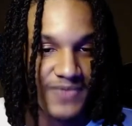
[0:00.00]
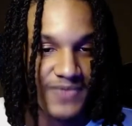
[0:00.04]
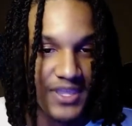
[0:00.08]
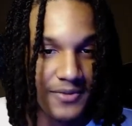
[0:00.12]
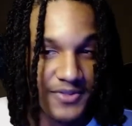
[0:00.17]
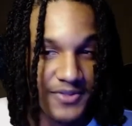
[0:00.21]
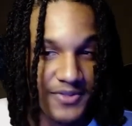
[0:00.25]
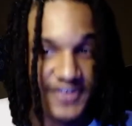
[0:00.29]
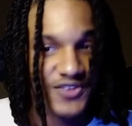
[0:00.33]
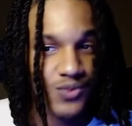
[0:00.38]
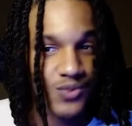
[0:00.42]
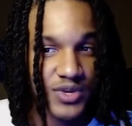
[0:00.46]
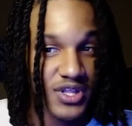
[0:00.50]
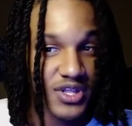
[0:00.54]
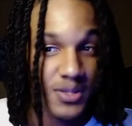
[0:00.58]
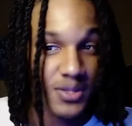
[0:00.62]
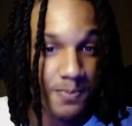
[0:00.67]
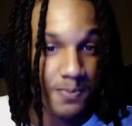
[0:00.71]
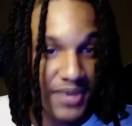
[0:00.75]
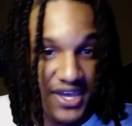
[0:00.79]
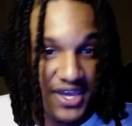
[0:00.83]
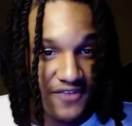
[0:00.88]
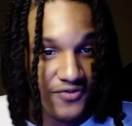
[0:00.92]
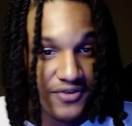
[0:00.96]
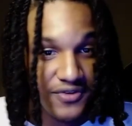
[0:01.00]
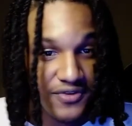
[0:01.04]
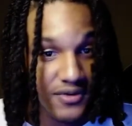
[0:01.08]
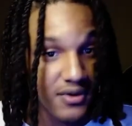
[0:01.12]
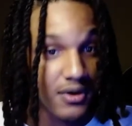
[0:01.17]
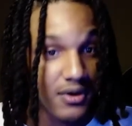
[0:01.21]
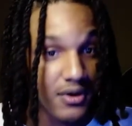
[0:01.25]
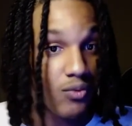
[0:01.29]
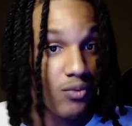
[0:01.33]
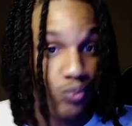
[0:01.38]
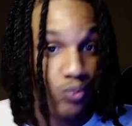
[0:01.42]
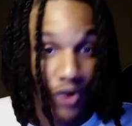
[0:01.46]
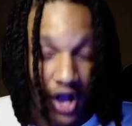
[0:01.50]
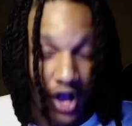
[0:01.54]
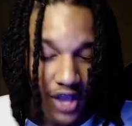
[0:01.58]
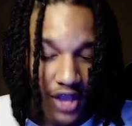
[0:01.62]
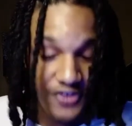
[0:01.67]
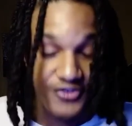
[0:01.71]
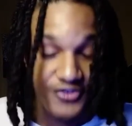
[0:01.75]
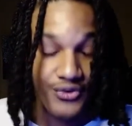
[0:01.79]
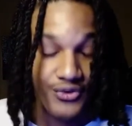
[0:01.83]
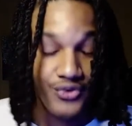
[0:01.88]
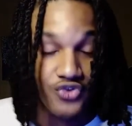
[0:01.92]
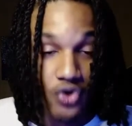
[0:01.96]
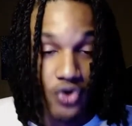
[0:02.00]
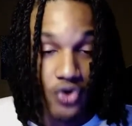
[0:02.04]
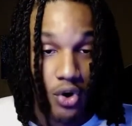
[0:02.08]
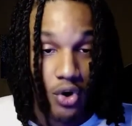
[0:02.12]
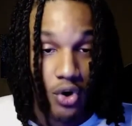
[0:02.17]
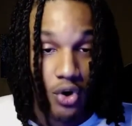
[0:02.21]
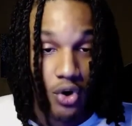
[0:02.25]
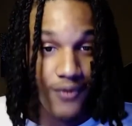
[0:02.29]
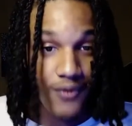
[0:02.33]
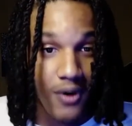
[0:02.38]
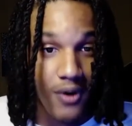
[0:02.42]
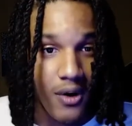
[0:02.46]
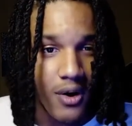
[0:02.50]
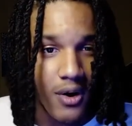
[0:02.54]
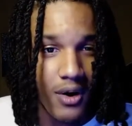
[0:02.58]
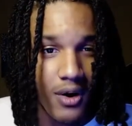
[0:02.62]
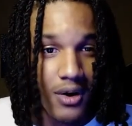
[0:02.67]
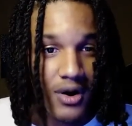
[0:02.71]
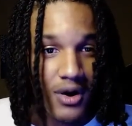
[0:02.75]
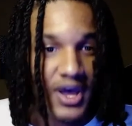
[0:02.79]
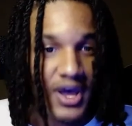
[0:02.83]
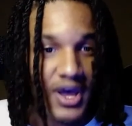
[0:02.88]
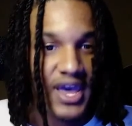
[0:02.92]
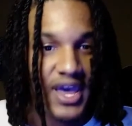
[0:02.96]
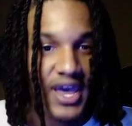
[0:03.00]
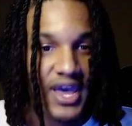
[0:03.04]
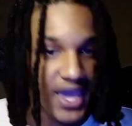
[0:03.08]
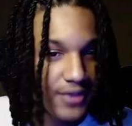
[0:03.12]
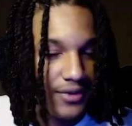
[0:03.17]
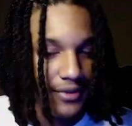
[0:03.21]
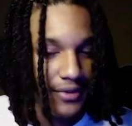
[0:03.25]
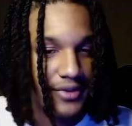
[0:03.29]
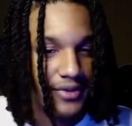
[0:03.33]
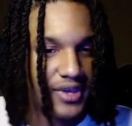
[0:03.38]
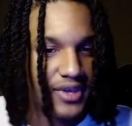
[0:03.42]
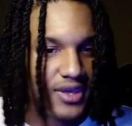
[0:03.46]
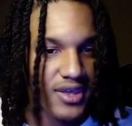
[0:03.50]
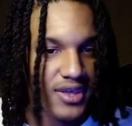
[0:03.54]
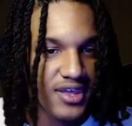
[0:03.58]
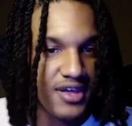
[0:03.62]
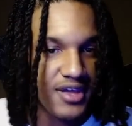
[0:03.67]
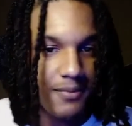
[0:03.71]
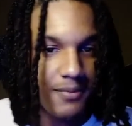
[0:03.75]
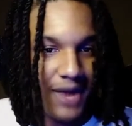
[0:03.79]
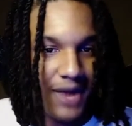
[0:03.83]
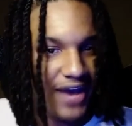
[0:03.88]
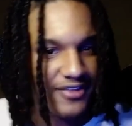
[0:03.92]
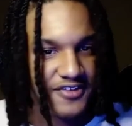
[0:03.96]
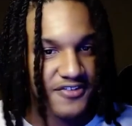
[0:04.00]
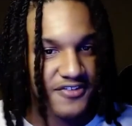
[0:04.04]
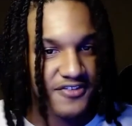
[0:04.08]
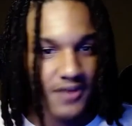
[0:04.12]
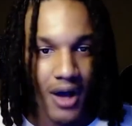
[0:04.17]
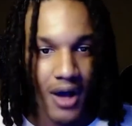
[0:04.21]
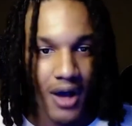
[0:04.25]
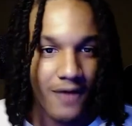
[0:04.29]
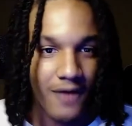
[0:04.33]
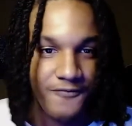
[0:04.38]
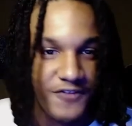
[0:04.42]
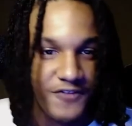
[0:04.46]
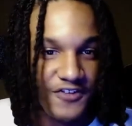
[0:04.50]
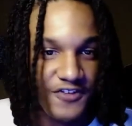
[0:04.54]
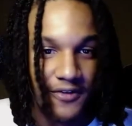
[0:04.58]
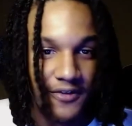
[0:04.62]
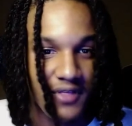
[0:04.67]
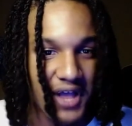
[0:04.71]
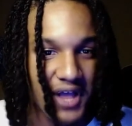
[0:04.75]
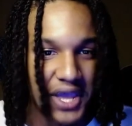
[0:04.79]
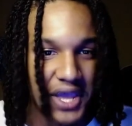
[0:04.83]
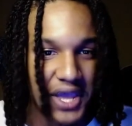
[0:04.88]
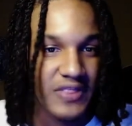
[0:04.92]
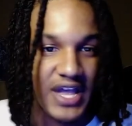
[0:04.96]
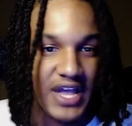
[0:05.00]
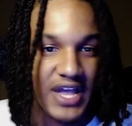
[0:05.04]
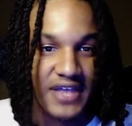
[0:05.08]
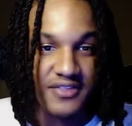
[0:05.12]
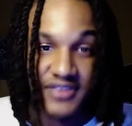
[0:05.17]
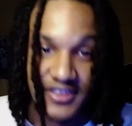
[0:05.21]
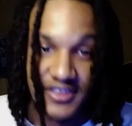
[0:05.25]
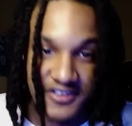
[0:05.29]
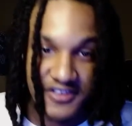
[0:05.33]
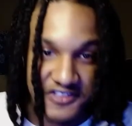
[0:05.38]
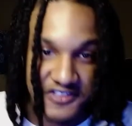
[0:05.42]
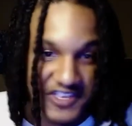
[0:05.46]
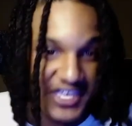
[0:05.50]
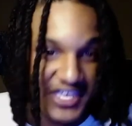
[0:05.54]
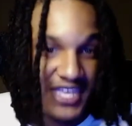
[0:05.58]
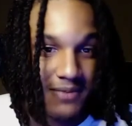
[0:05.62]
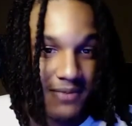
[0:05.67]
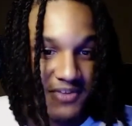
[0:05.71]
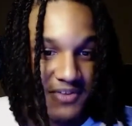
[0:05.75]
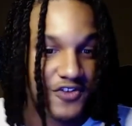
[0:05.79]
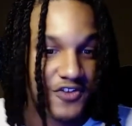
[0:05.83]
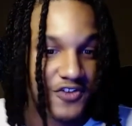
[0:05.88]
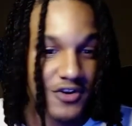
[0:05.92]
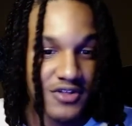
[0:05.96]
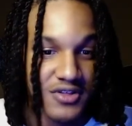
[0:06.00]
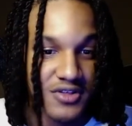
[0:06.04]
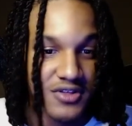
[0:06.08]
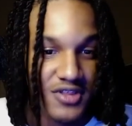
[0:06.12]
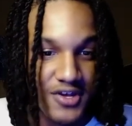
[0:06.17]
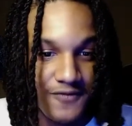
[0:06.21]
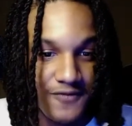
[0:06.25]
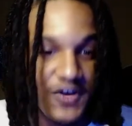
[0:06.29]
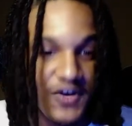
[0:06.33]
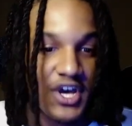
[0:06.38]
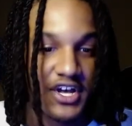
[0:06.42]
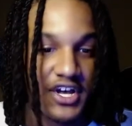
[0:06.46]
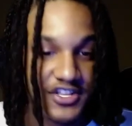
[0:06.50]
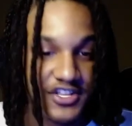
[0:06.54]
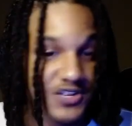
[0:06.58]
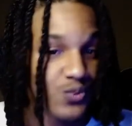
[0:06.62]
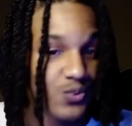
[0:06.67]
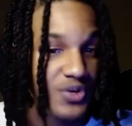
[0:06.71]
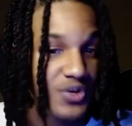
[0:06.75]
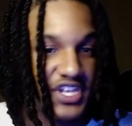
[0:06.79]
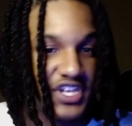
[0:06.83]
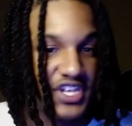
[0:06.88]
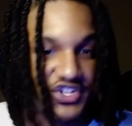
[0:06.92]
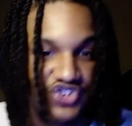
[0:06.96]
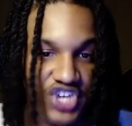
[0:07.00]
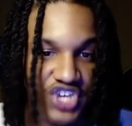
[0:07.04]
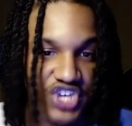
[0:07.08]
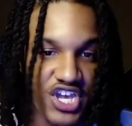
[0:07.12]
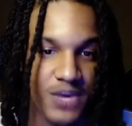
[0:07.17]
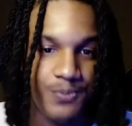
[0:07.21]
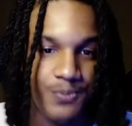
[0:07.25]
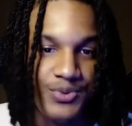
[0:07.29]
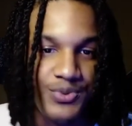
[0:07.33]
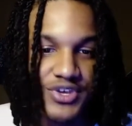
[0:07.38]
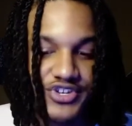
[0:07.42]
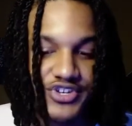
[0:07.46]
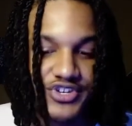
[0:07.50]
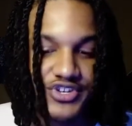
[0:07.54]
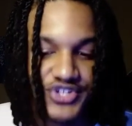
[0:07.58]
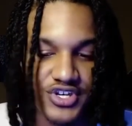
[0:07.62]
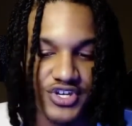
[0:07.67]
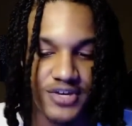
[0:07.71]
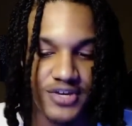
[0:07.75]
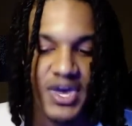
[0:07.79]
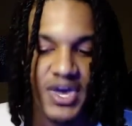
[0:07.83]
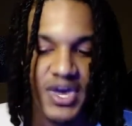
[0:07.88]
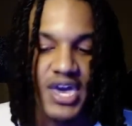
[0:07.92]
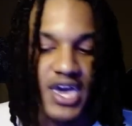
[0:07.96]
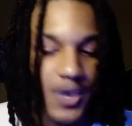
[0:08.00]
This is one of the best rosters overall in the league, minus the offensive line. Like this team is good enough to win a championship.